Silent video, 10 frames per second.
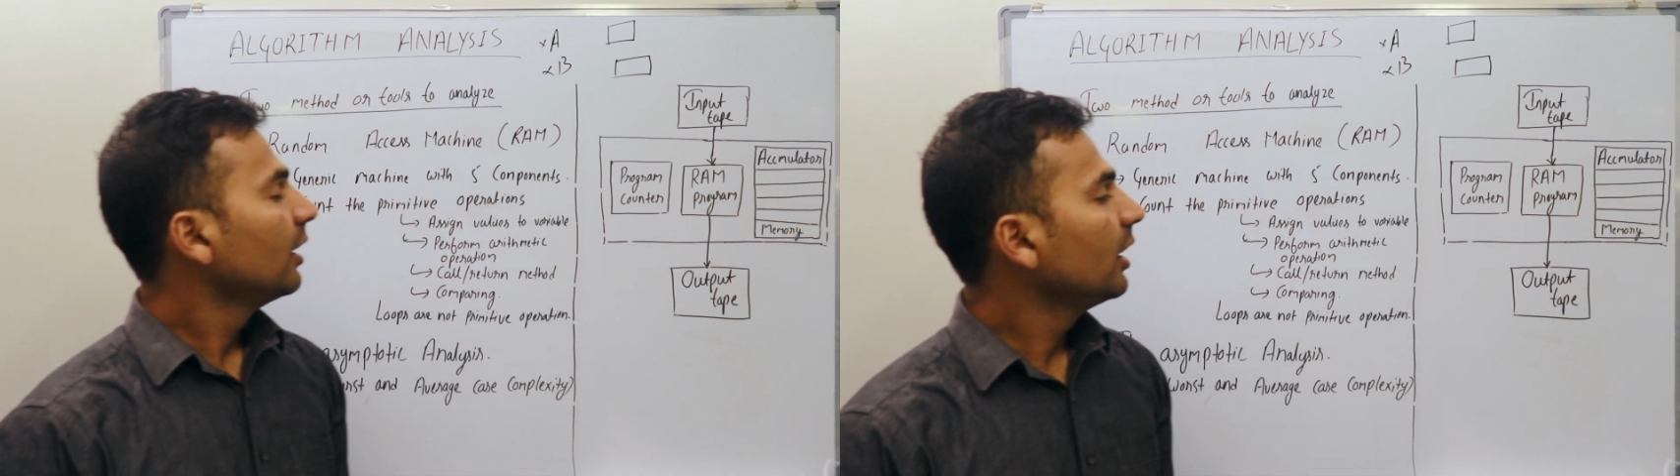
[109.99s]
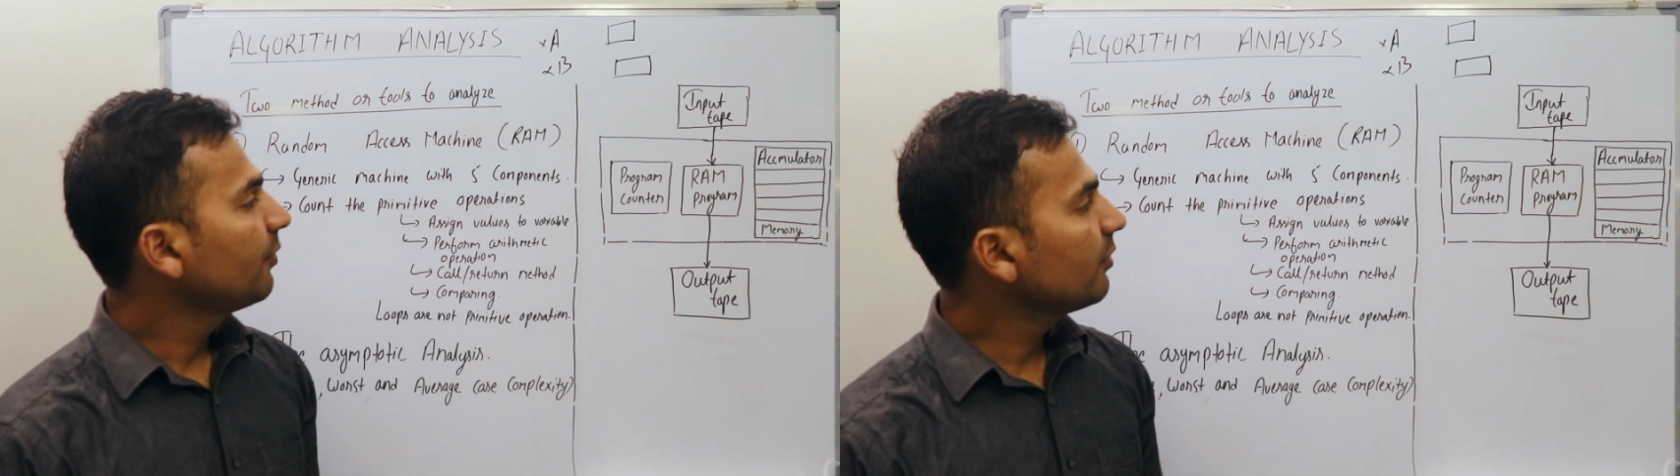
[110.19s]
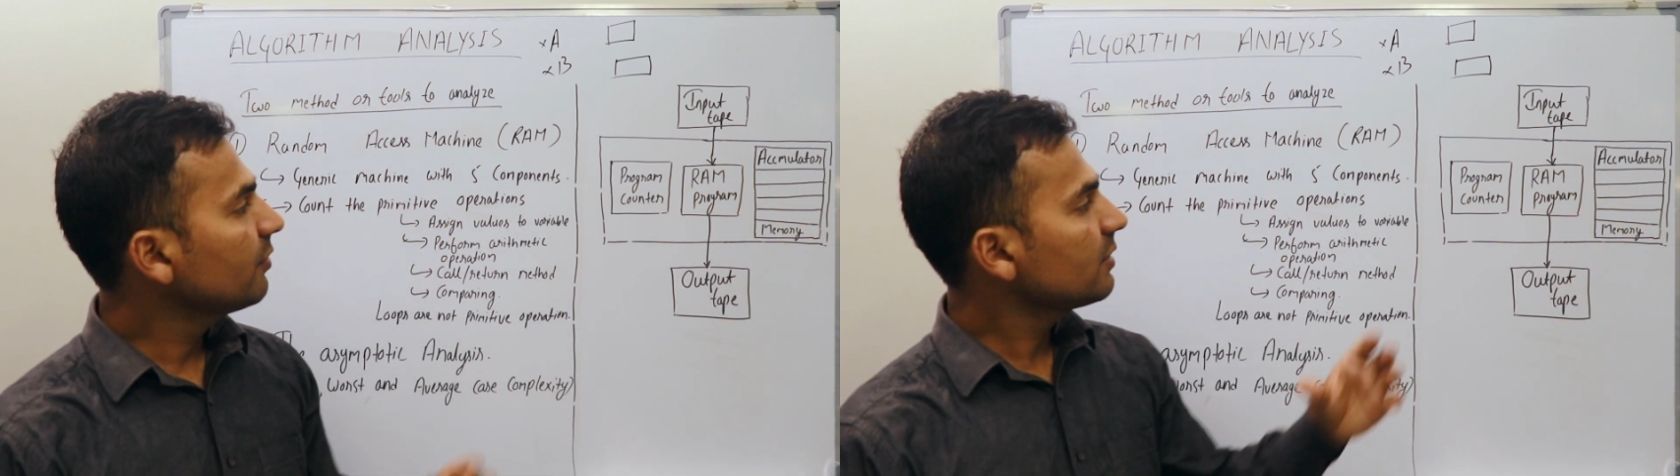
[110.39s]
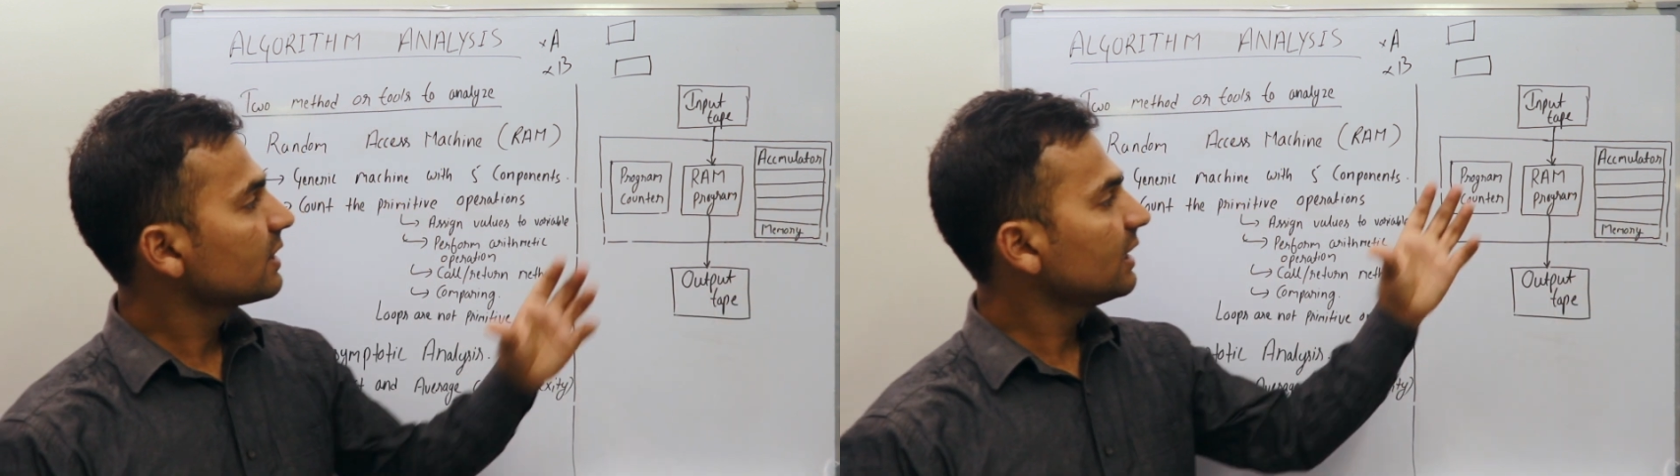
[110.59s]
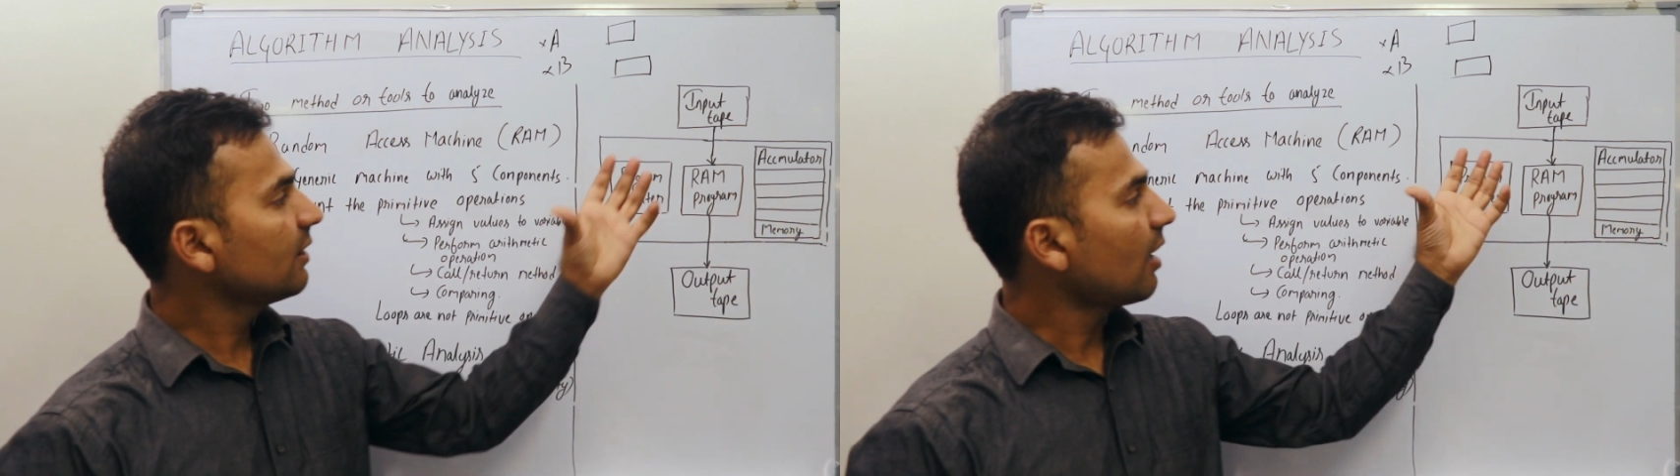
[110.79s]
If you
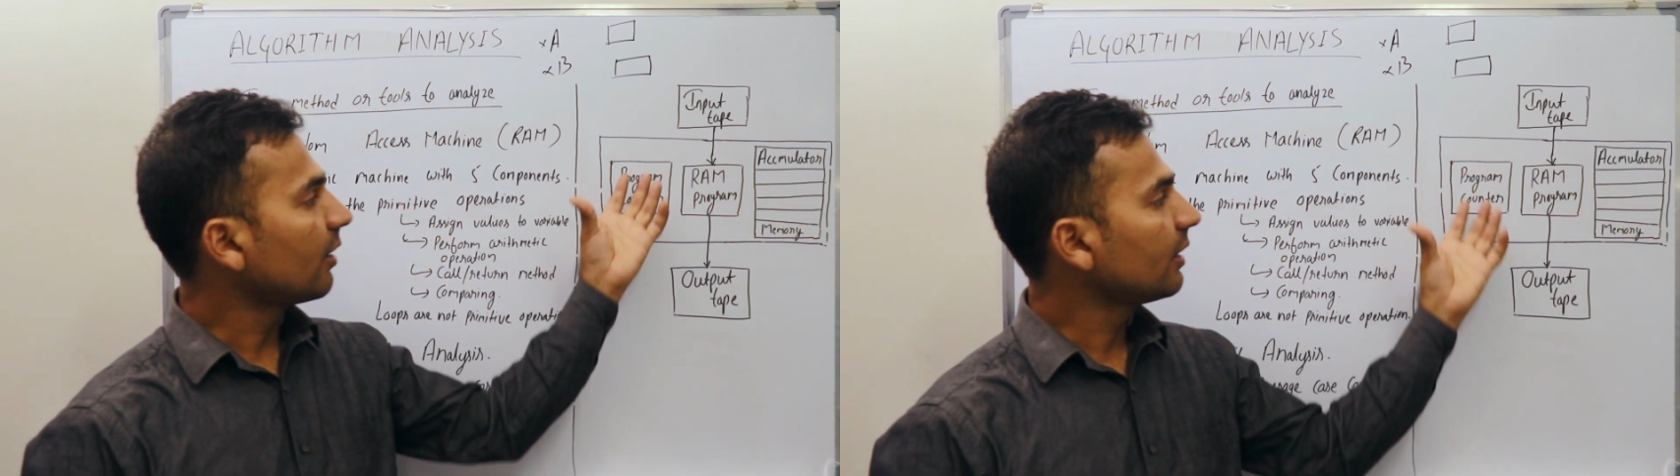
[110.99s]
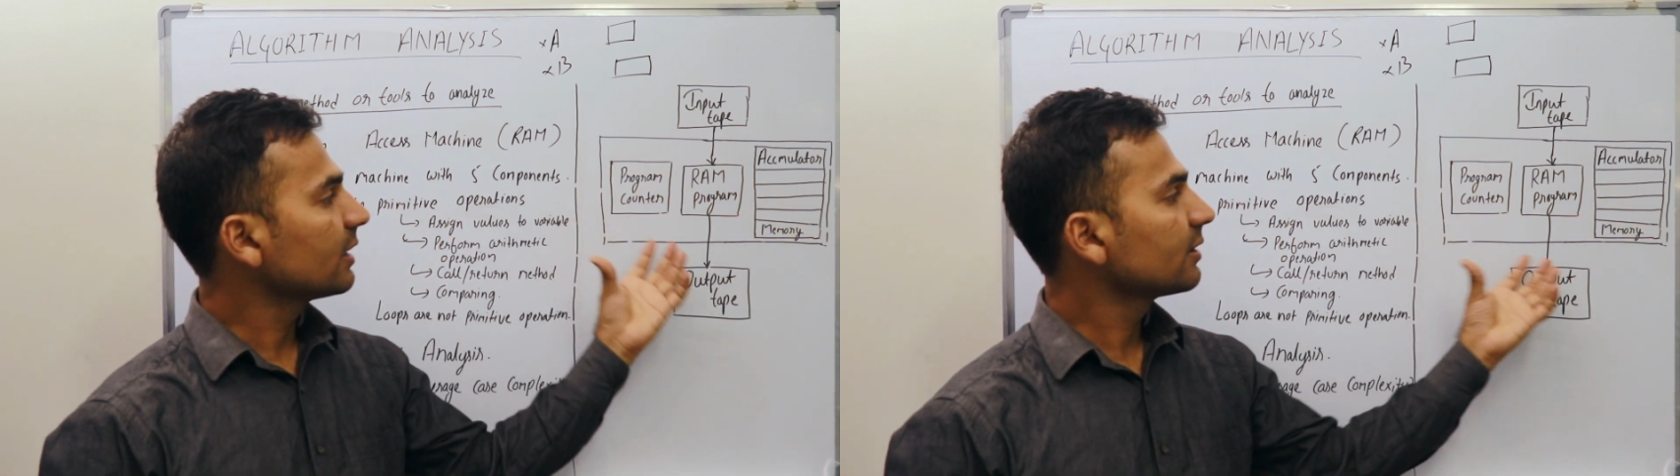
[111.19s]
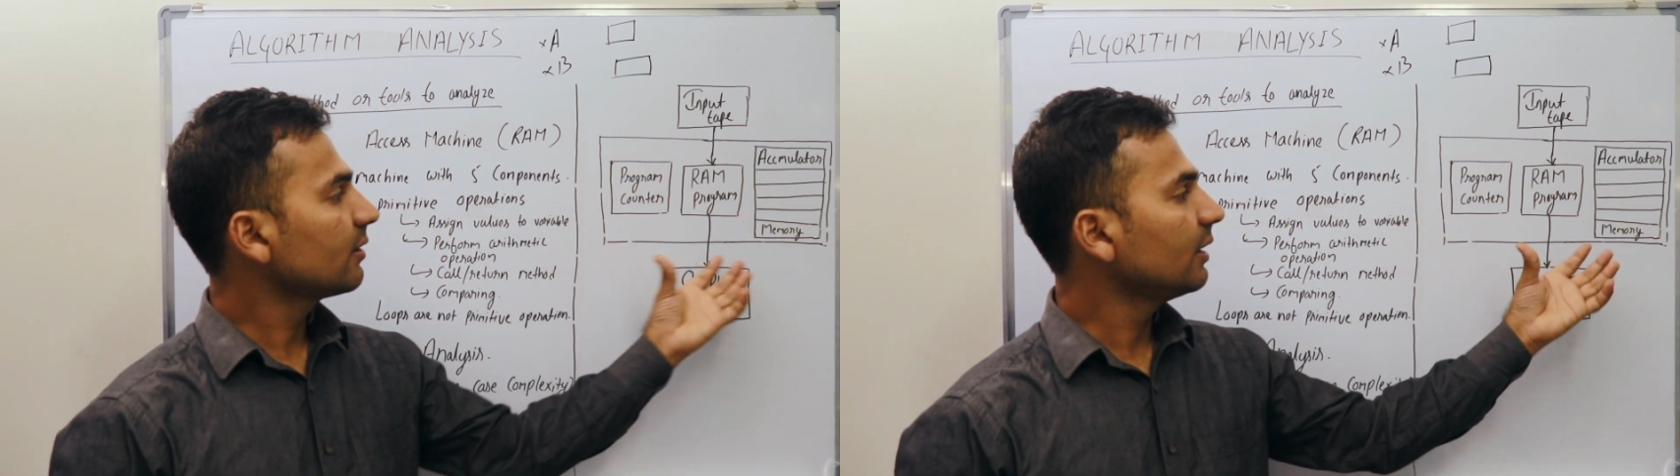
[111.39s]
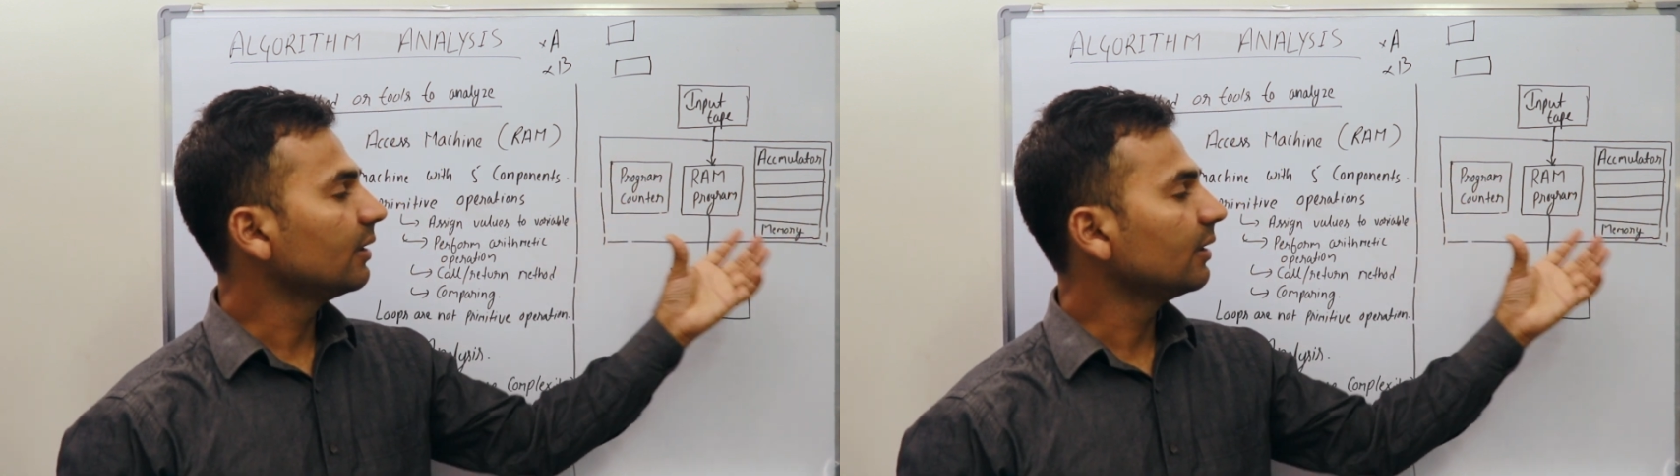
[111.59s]
see the architecture,